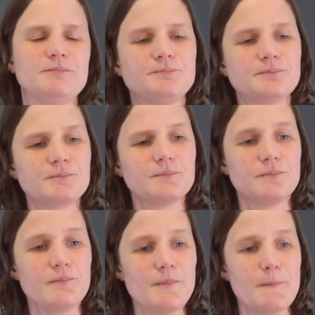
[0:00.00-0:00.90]
So, they can
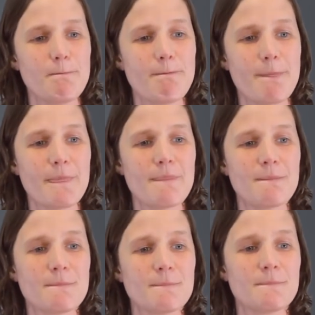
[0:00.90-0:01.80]
use gesture to
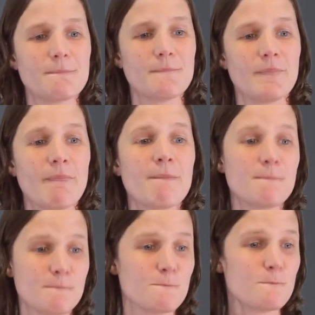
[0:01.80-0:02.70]
aid communication.